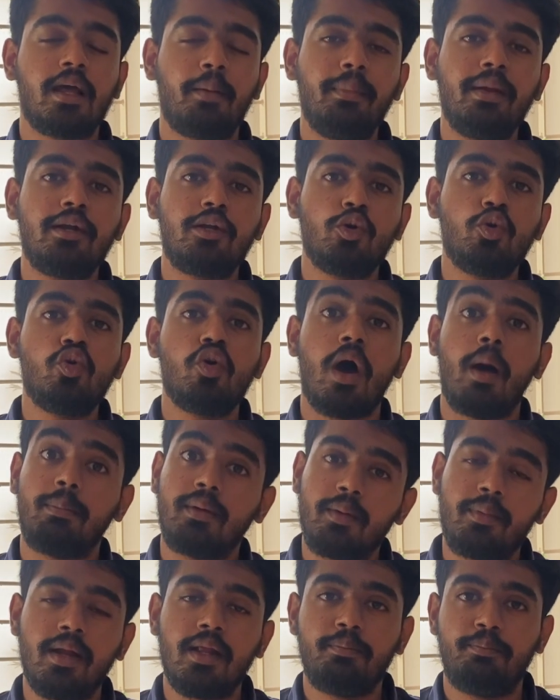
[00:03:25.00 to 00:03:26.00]
coming to
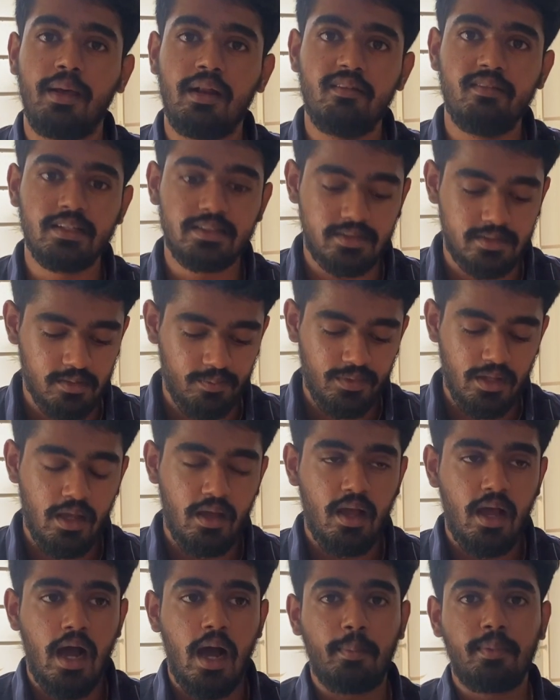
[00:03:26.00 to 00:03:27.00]
abdomen and pelvis.
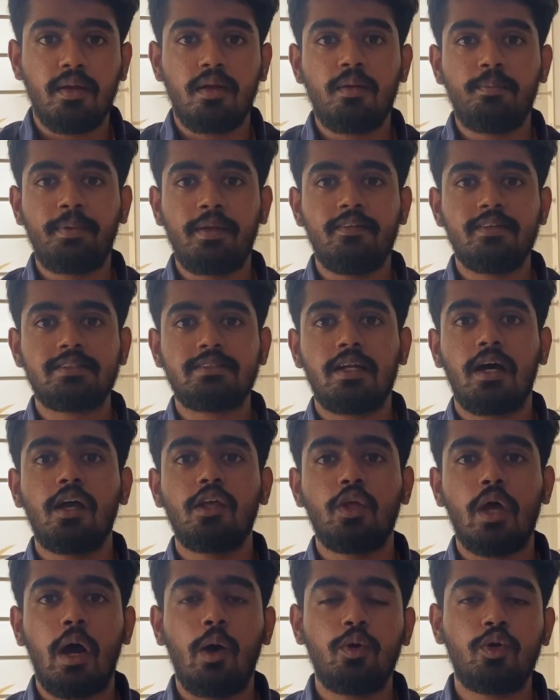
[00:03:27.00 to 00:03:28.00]
Abdomen and pelvis, na,
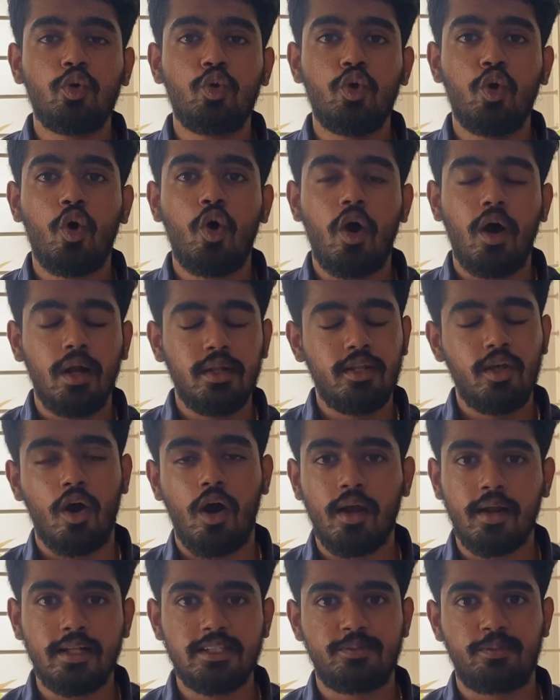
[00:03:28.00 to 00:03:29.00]
you have to know all the
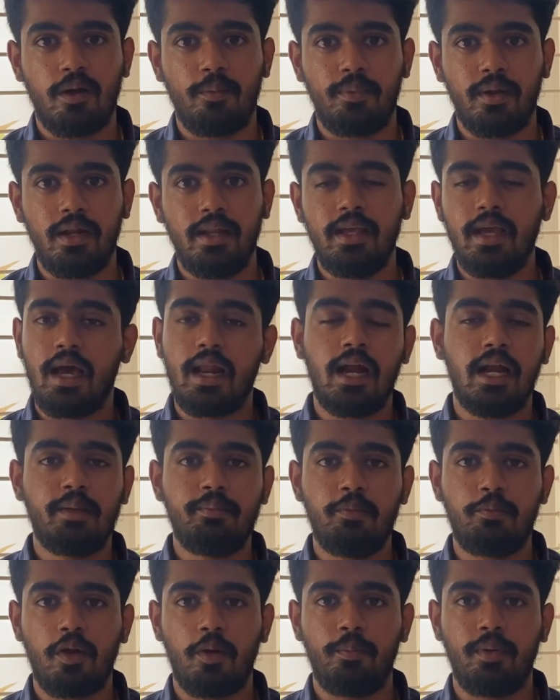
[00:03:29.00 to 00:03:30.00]
organs properly,
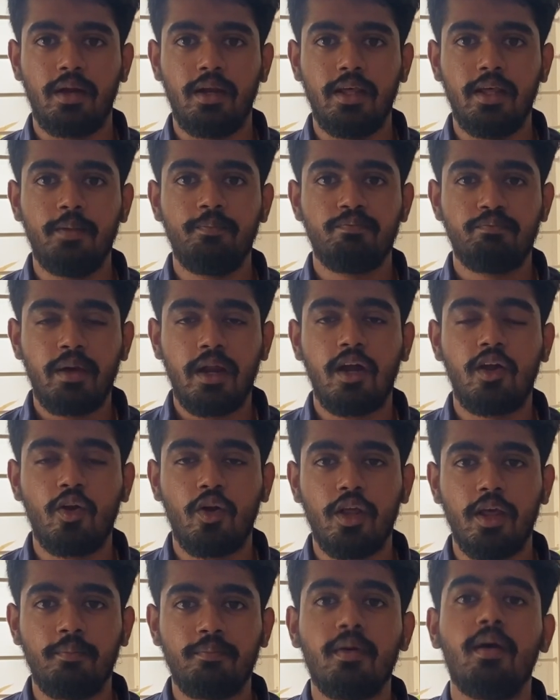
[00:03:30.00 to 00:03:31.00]
anatomy properly,
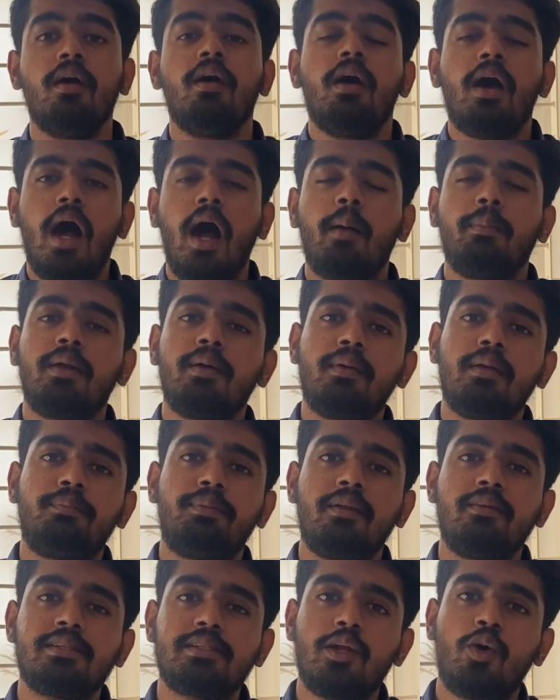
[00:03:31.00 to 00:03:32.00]
peritoneum. Abdomen and
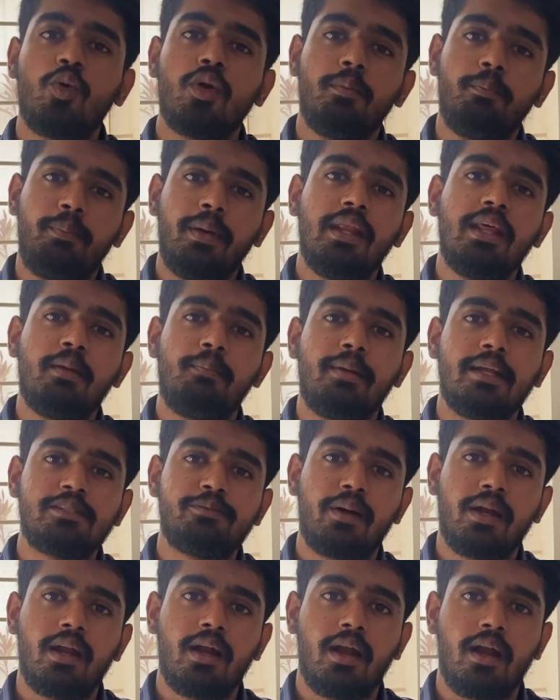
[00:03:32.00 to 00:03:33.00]
pelvis, or a period
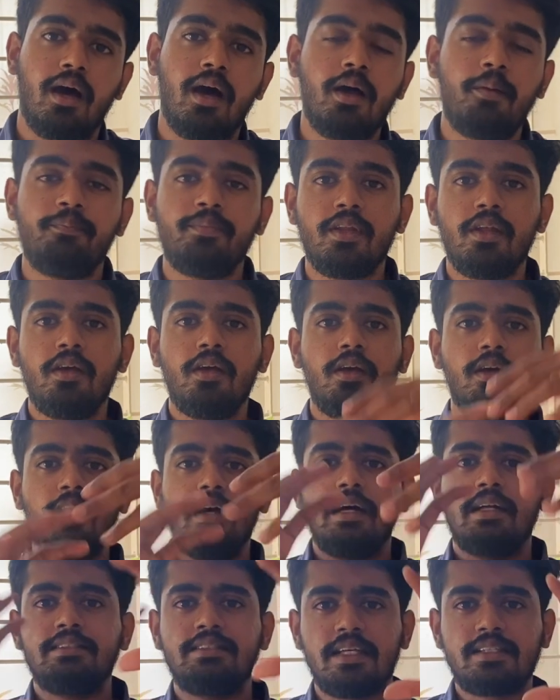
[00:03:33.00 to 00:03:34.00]
plus one, na,
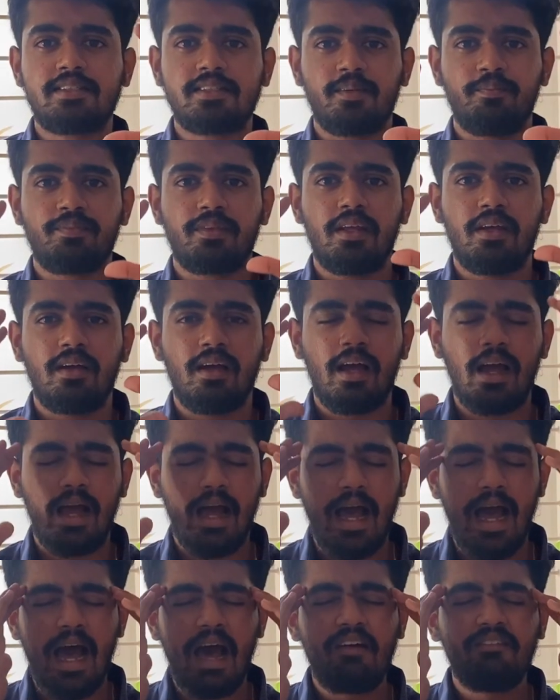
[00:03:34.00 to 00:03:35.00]
just
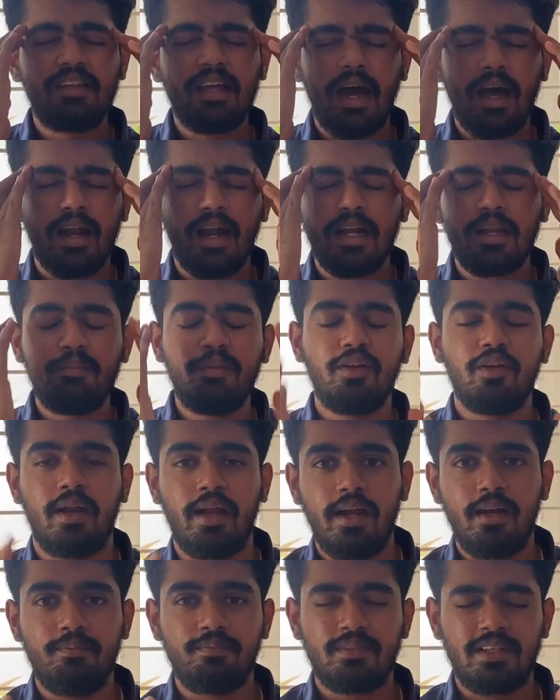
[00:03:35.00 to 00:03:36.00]
have the anatomy in your
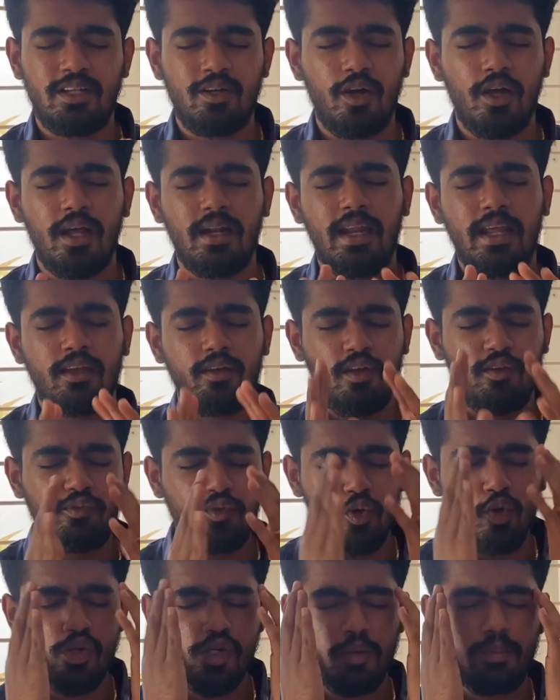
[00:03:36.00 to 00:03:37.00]
head. Like, if
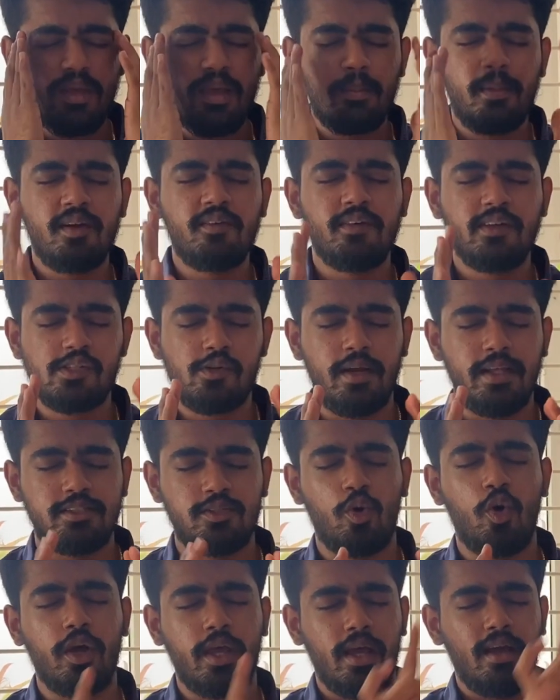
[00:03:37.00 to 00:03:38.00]
you should be able to visualize,
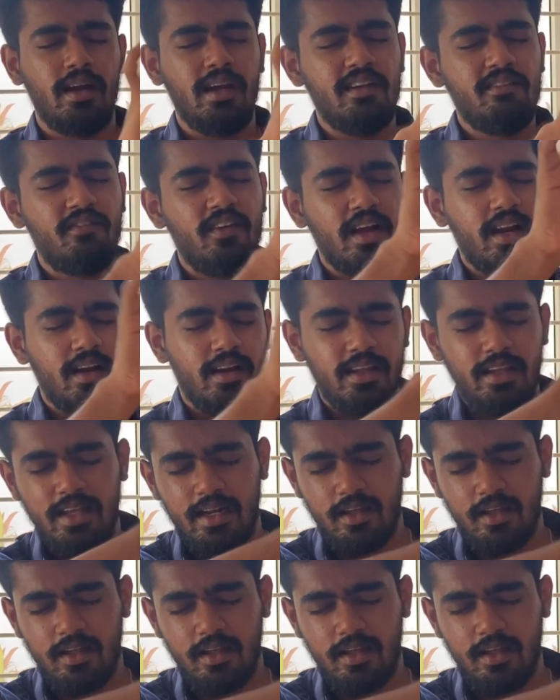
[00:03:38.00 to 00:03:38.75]
okay, liver, inge